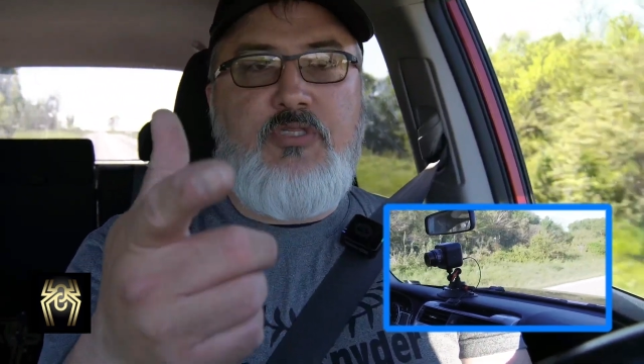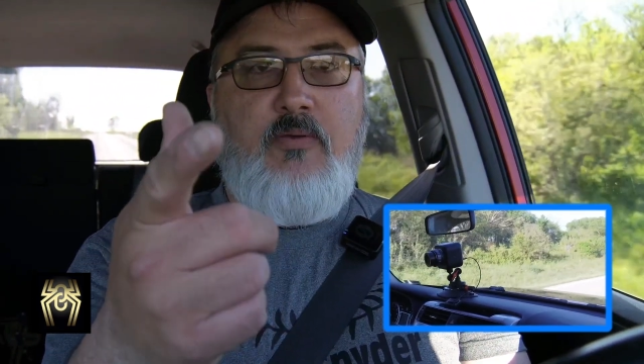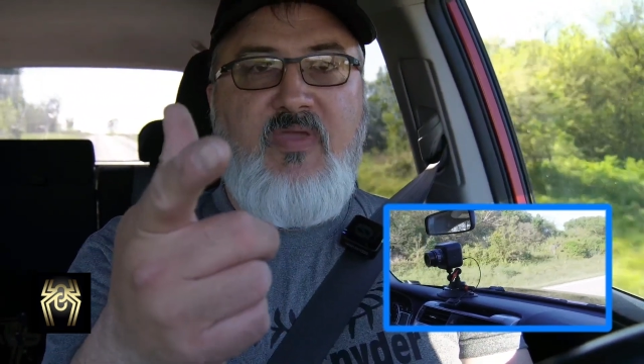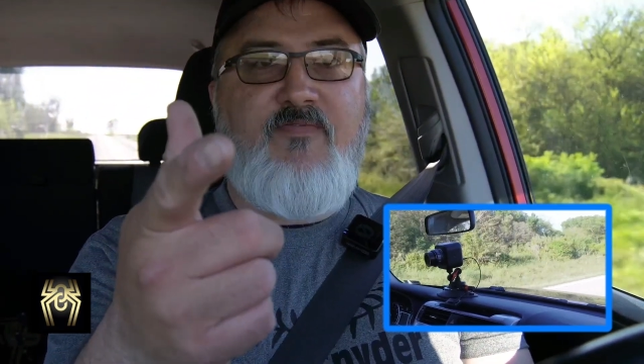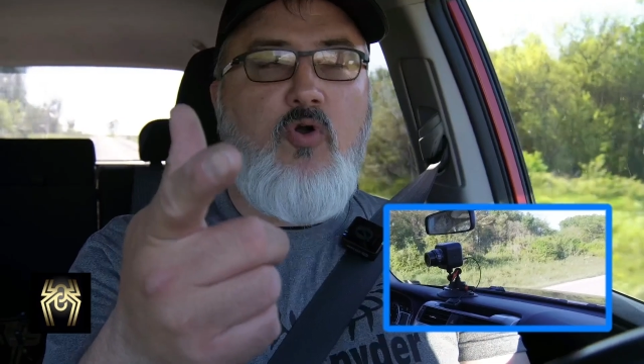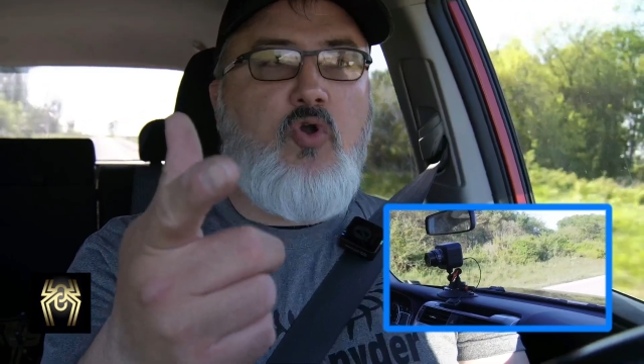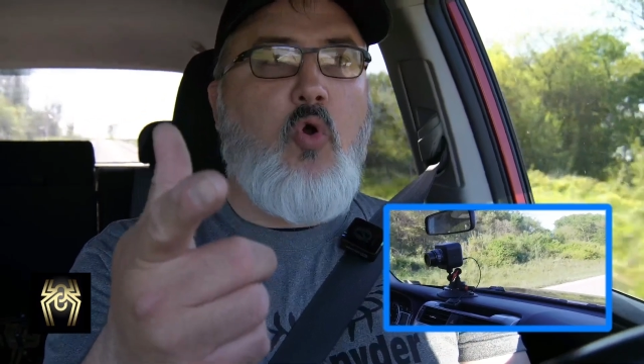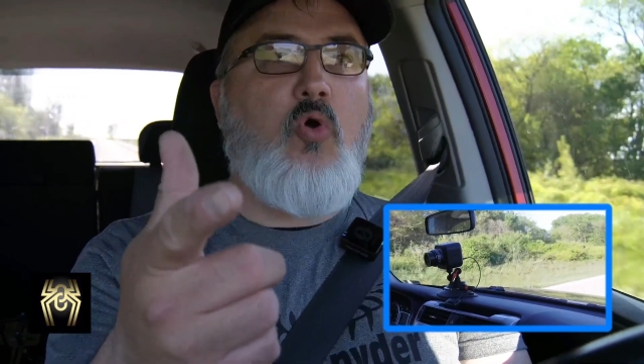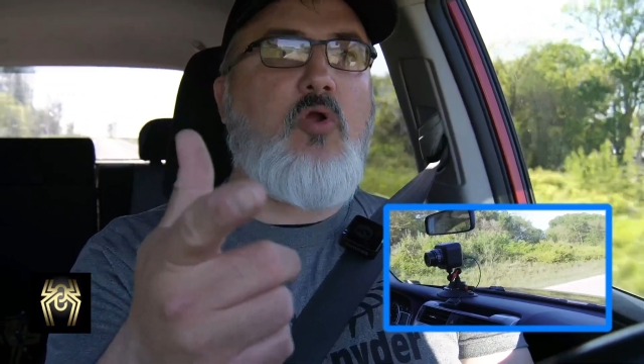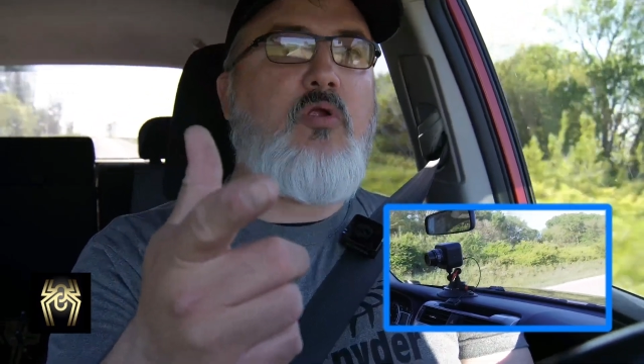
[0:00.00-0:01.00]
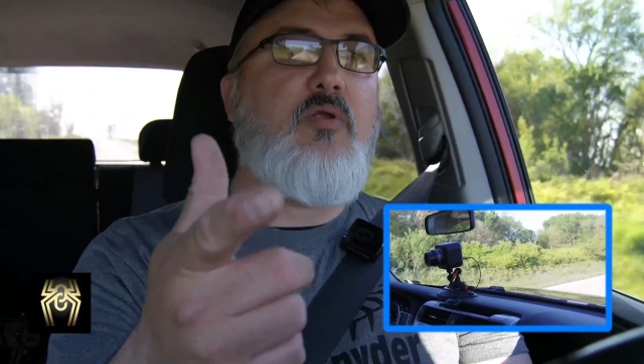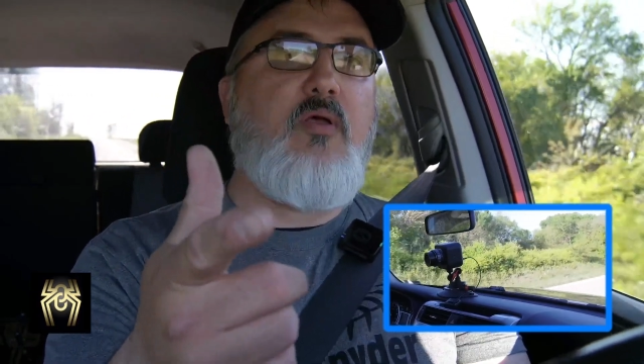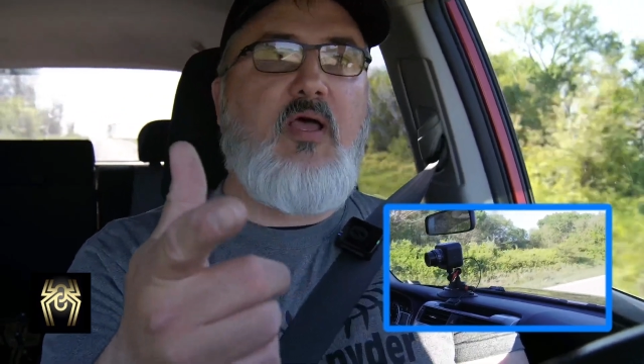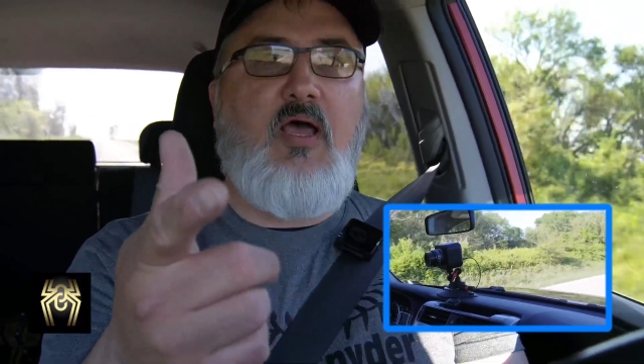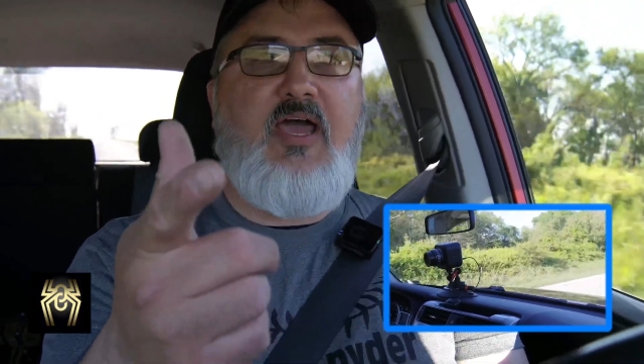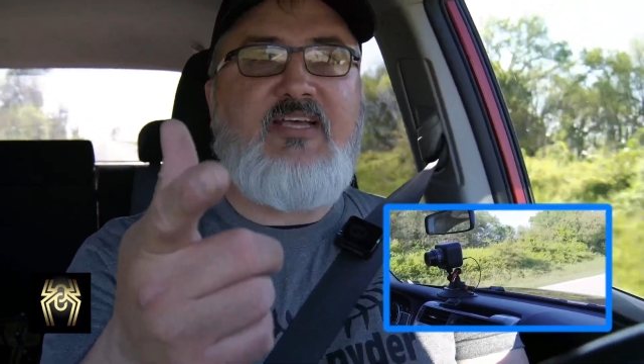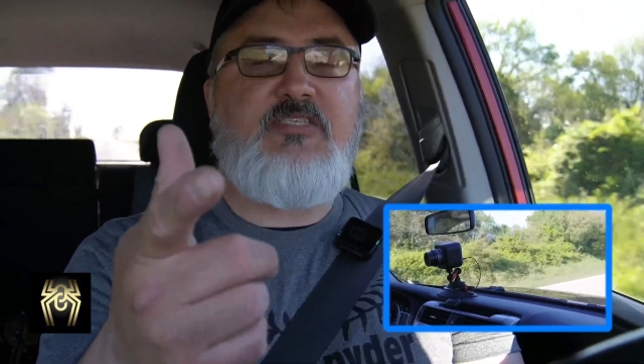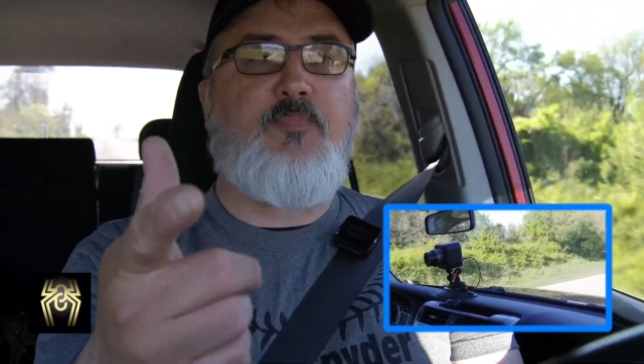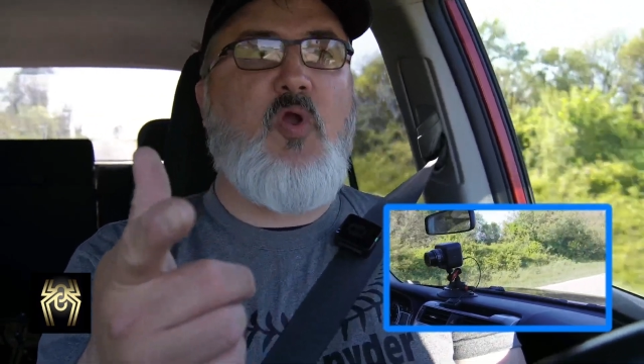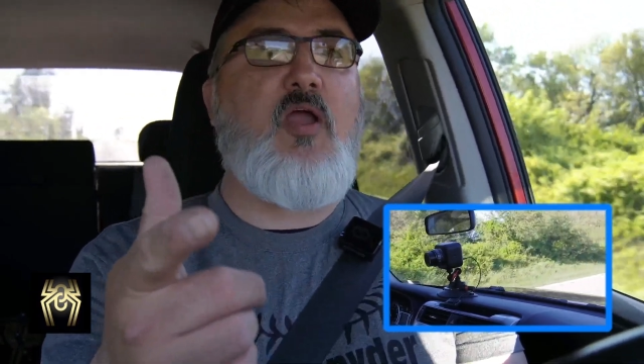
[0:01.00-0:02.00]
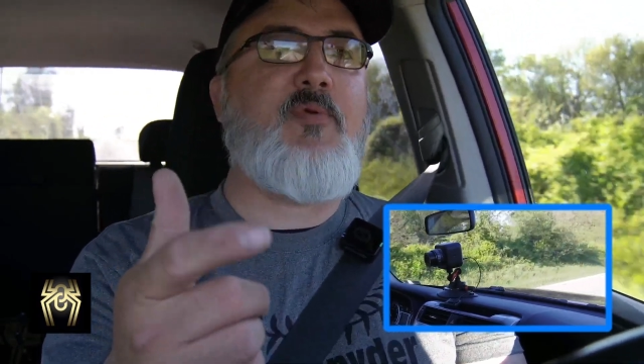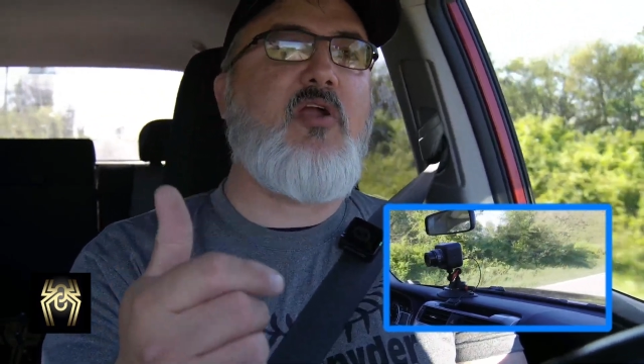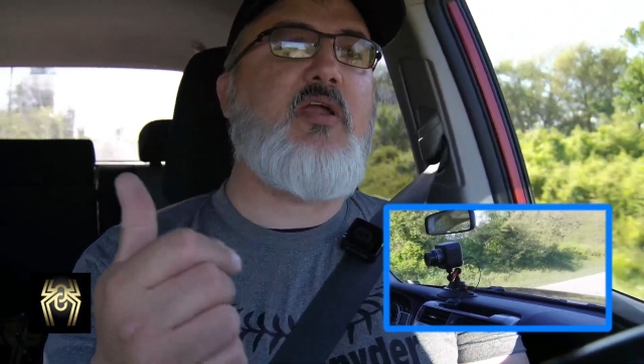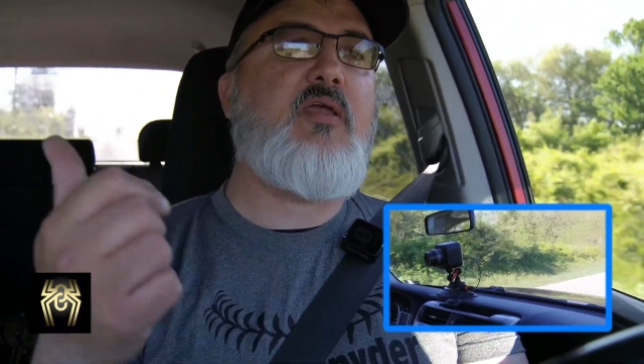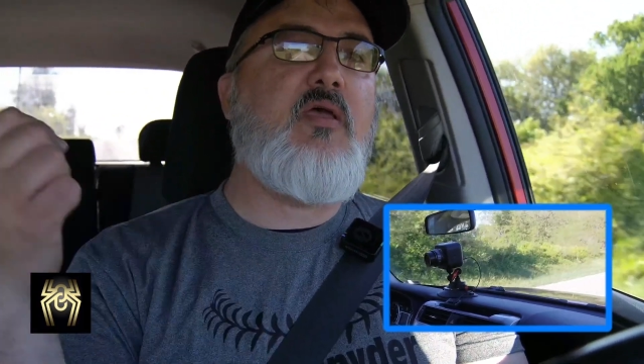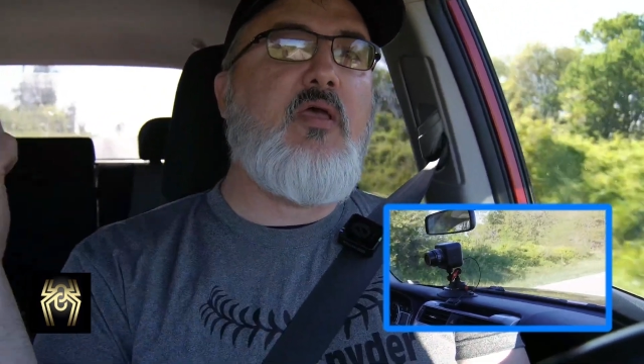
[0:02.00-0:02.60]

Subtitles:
the Mevo Core as the primary,